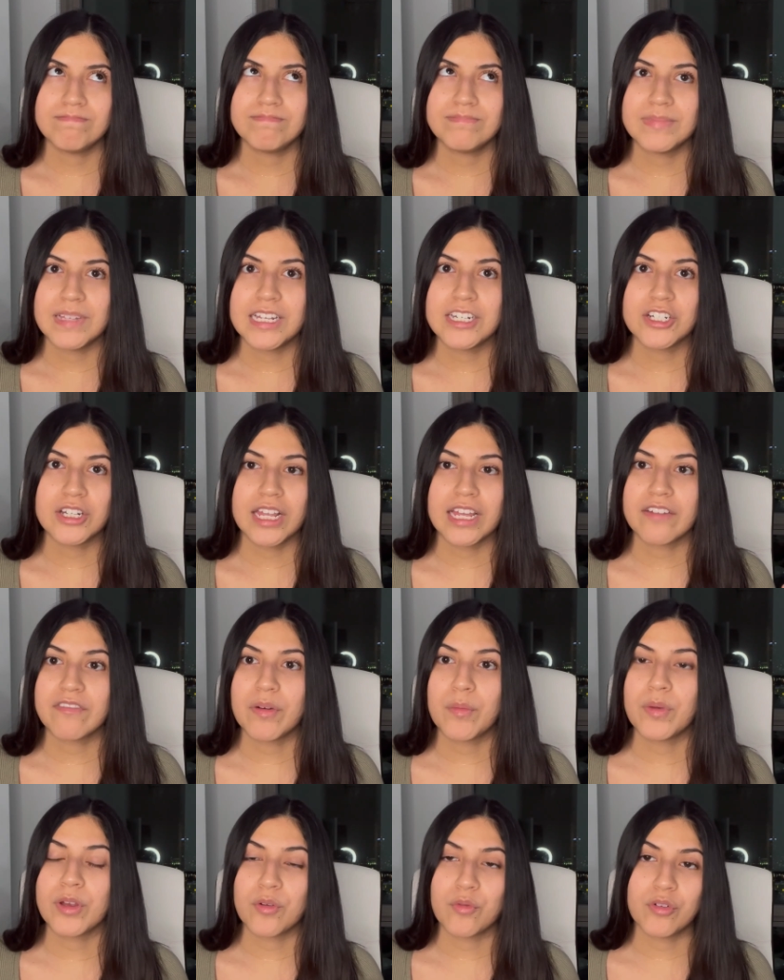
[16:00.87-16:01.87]
And like if
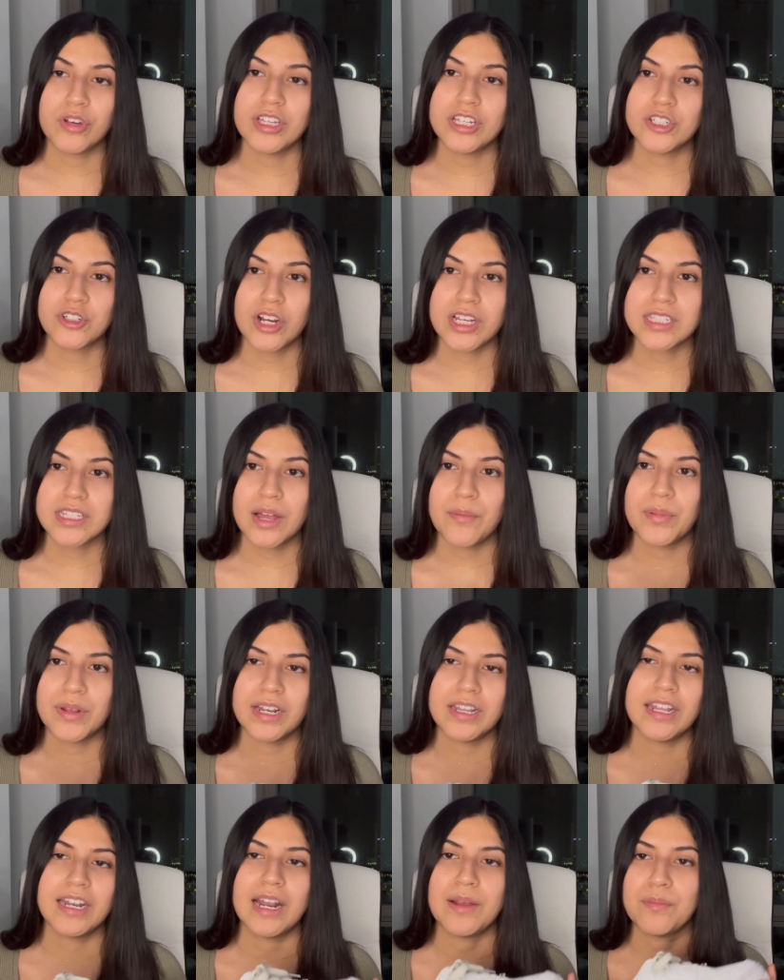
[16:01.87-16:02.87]
I'm like really dressed up
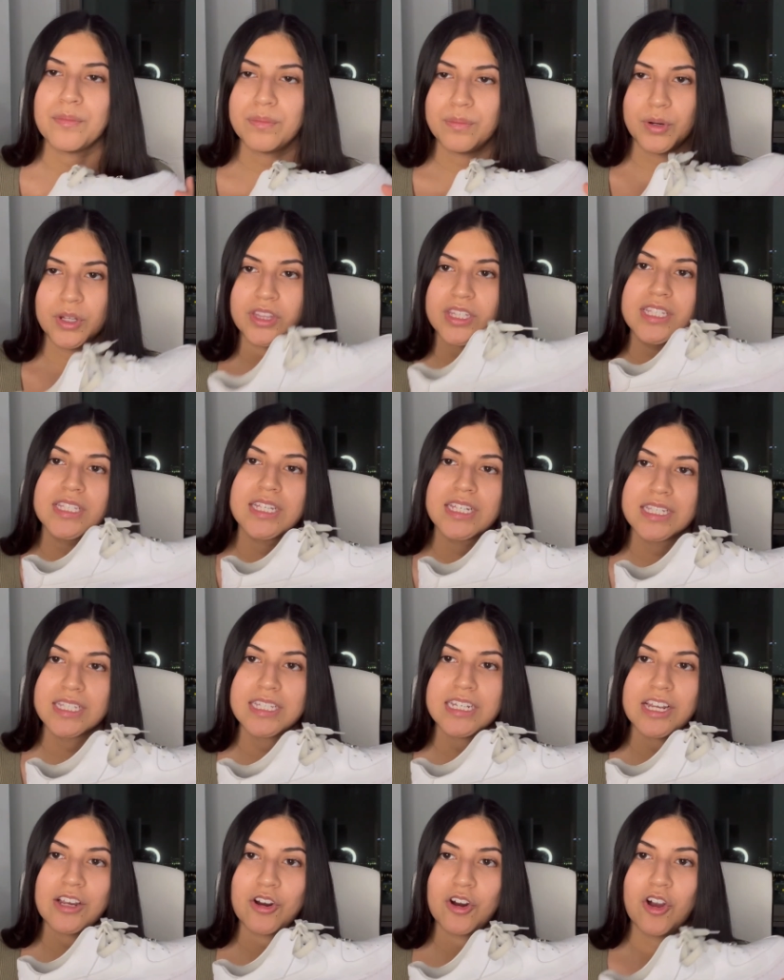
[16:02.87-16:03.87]
and then I put this like
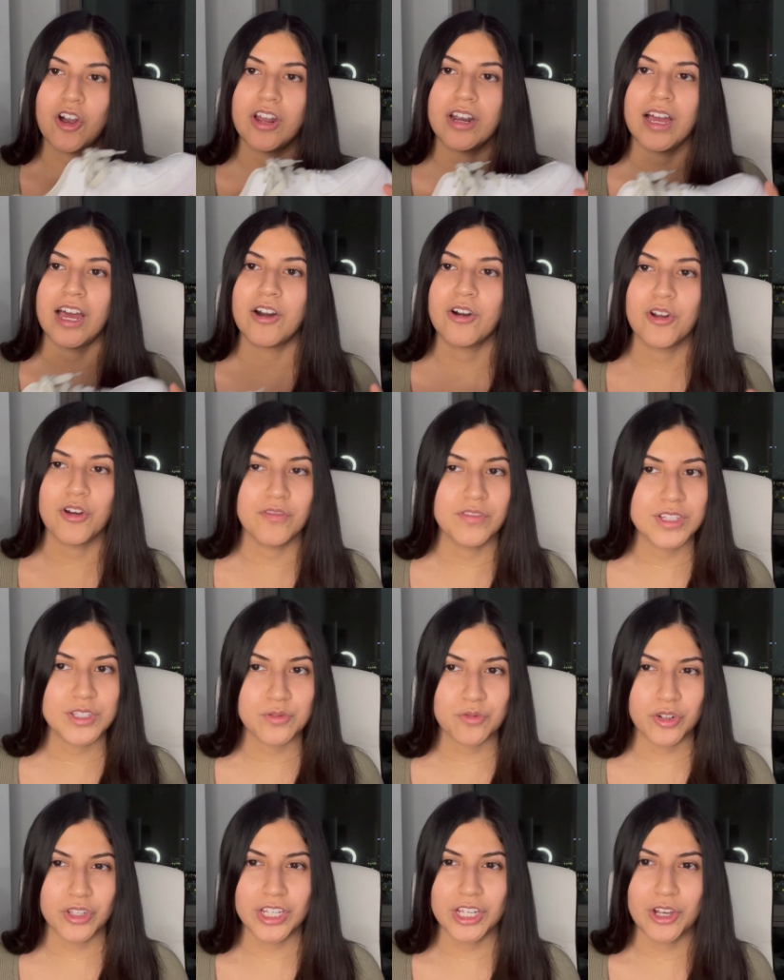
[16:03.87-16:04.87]
sneaker on, I don't know if it's
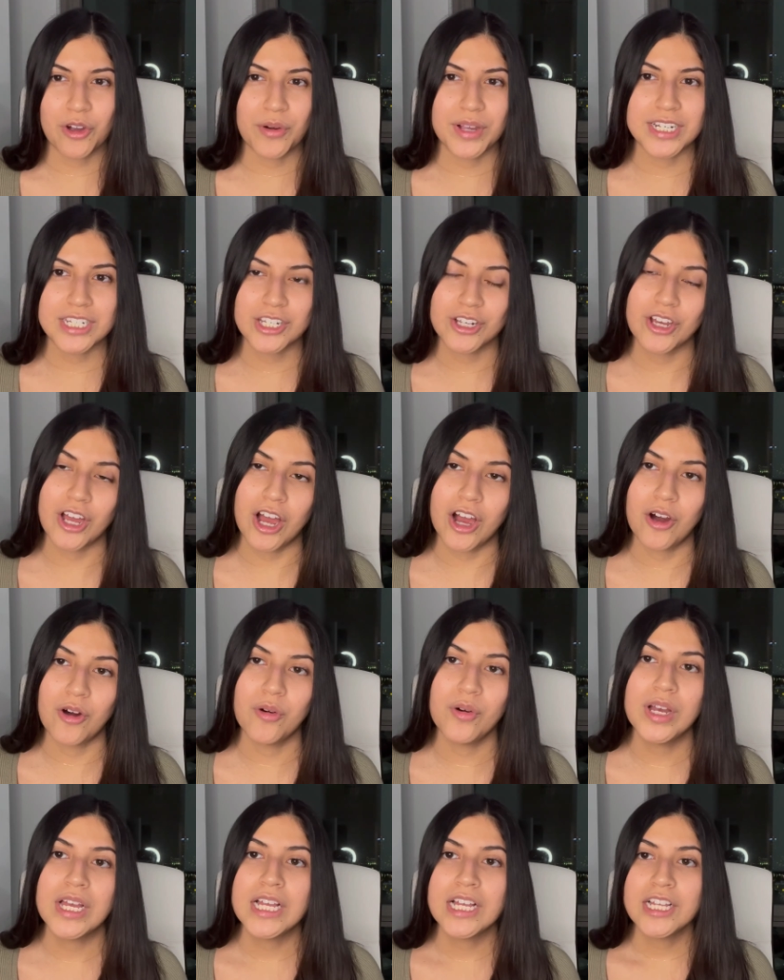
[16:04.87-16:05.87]
really going to
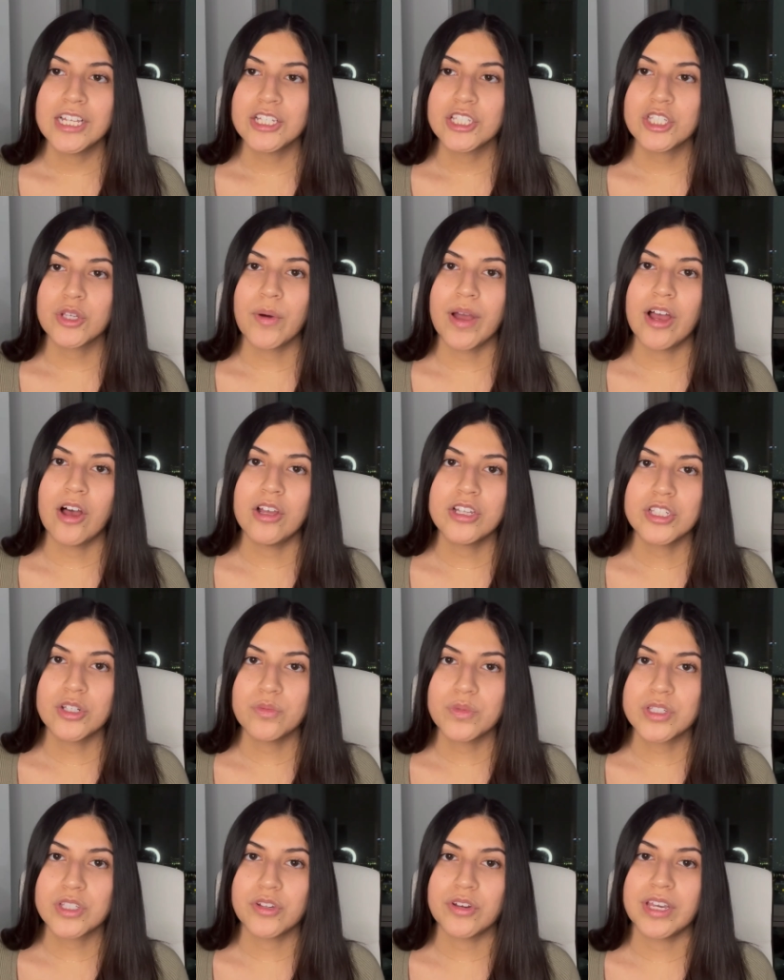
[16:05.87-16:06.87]
go. So I also
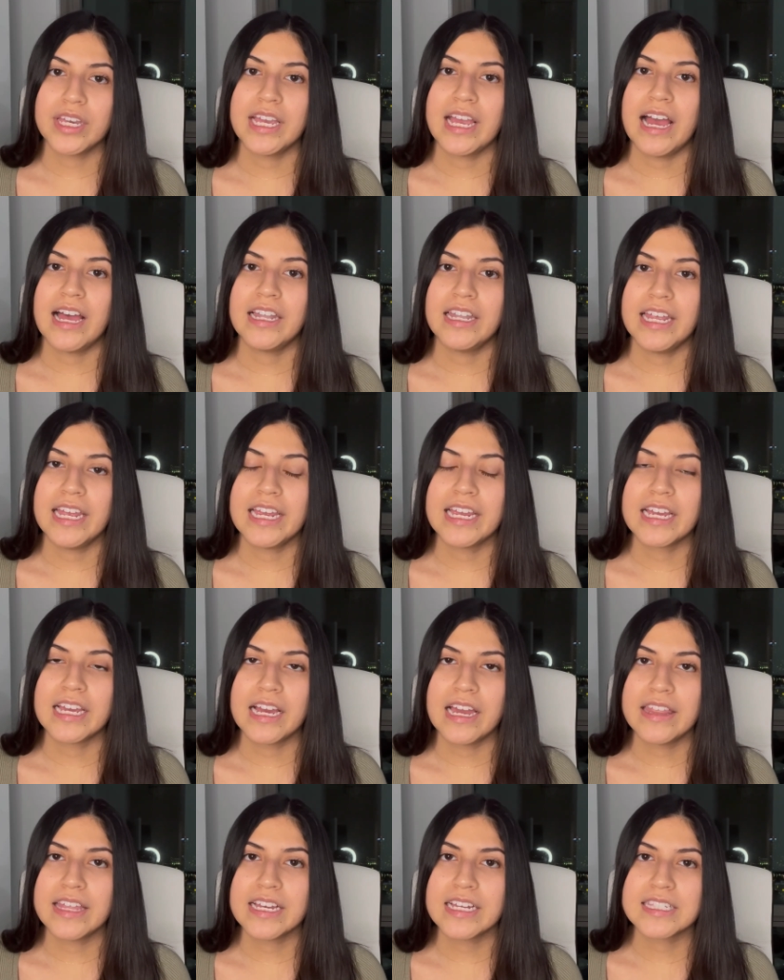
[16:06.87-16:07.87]
was looking at like,
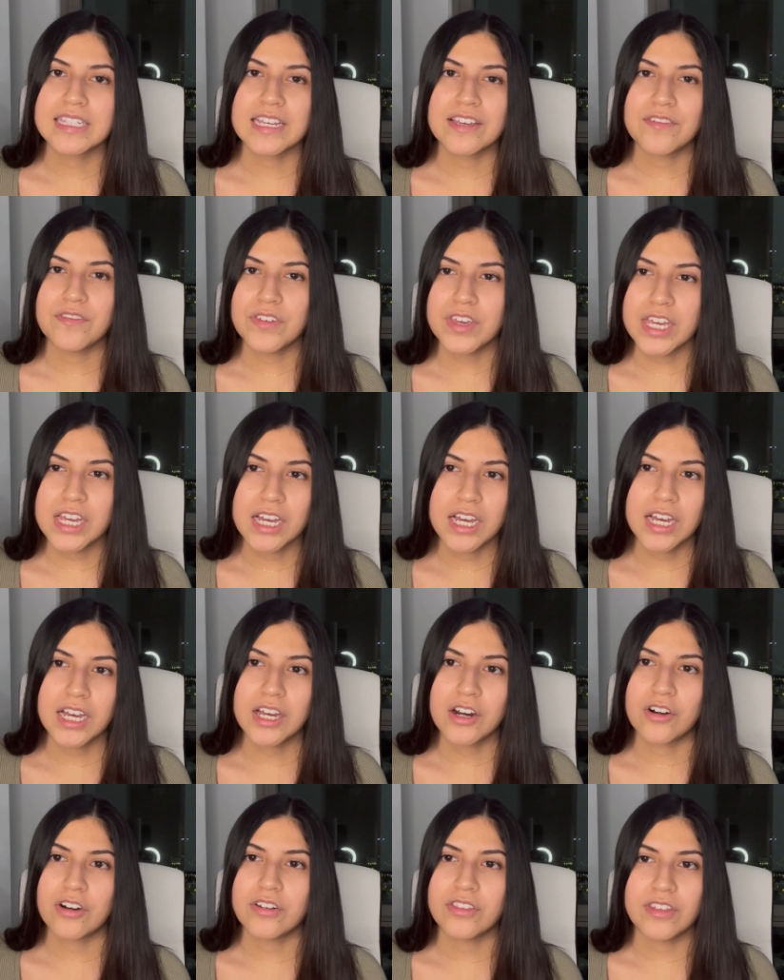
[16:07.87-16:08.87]
I think it's like
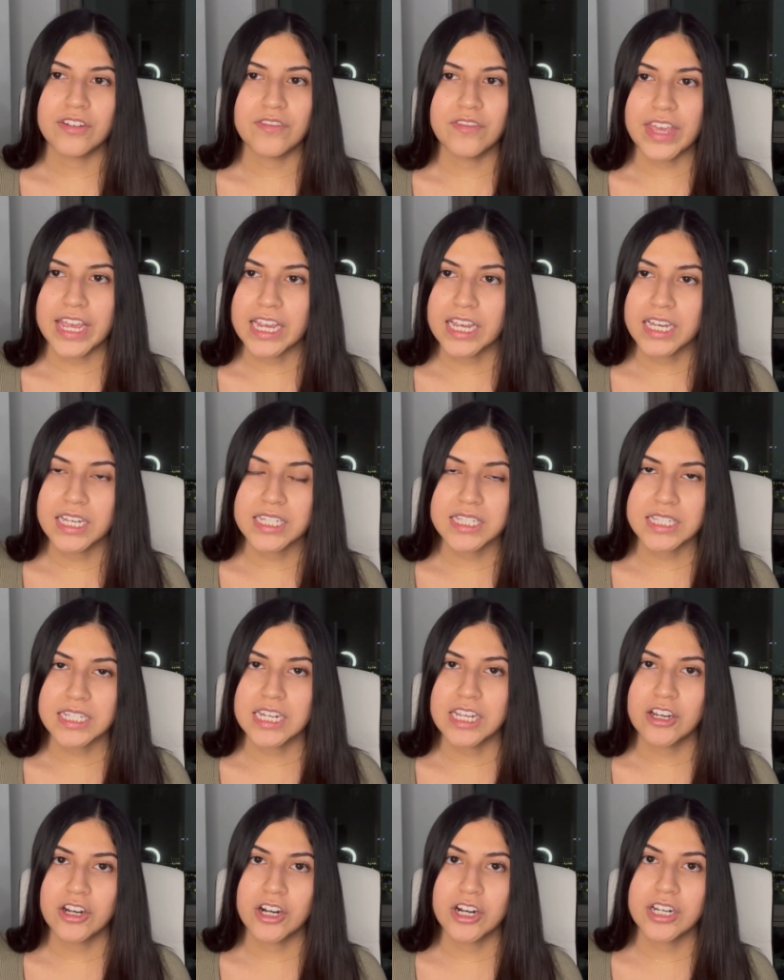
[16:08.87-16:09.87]
Vega or the Vega
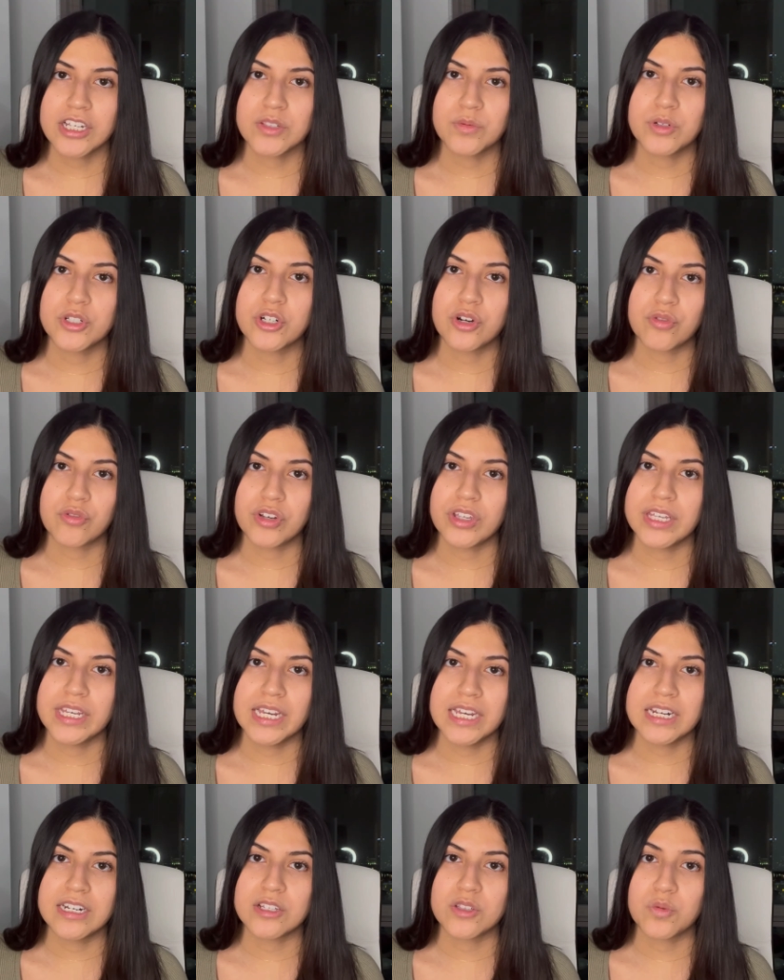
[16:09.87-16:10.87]
sneakers, which are
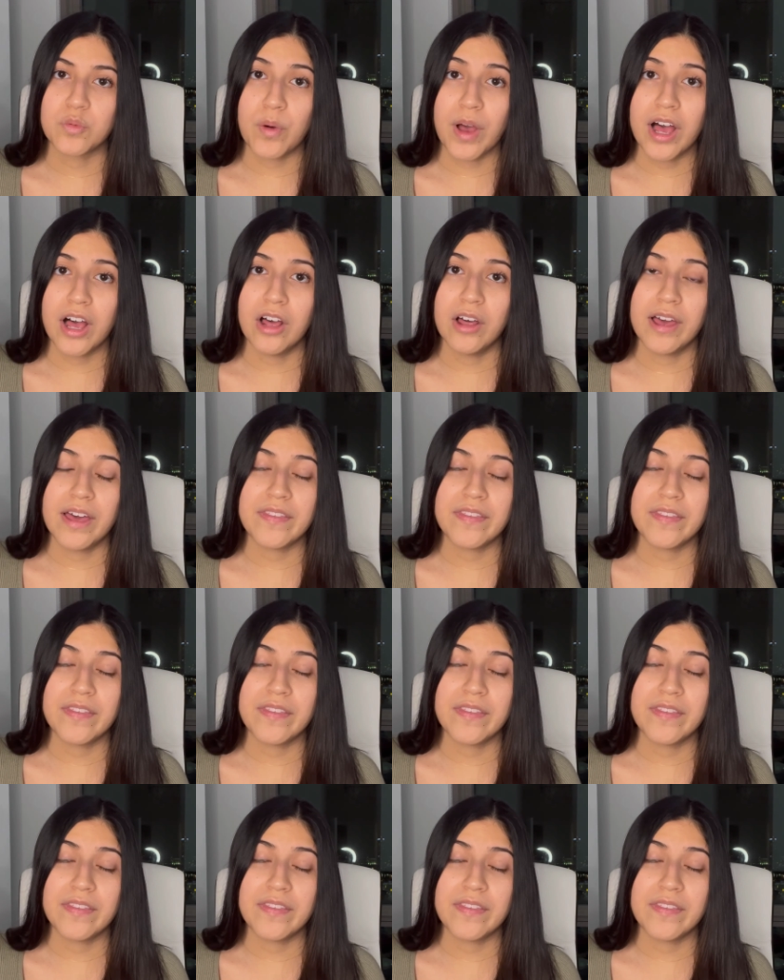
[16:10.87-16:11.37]
really in as well.